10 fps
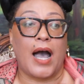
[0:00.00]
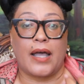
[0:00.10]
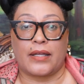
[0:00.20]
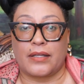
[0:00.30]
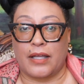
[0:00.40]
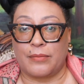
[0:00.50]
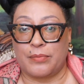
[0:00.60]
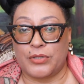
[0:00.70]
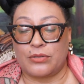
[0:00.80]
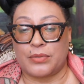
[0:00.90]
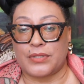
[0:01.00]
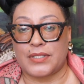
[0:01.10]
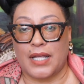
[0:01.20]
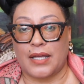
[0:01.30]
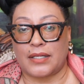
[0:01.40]
a mutable
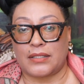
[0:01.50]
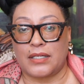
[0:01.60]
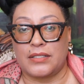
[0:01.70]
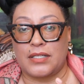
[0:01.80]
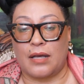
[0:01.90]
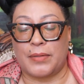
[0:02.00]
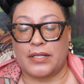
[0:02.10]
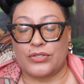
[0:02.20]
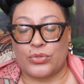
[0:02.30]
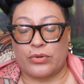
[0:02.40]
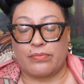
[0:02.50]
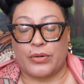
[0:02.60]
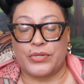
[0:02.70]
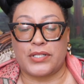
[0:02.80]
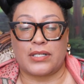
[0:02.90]
sign dominant sort of
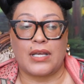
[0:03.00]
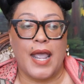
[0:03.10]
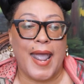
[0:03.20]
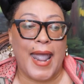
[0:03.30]
person,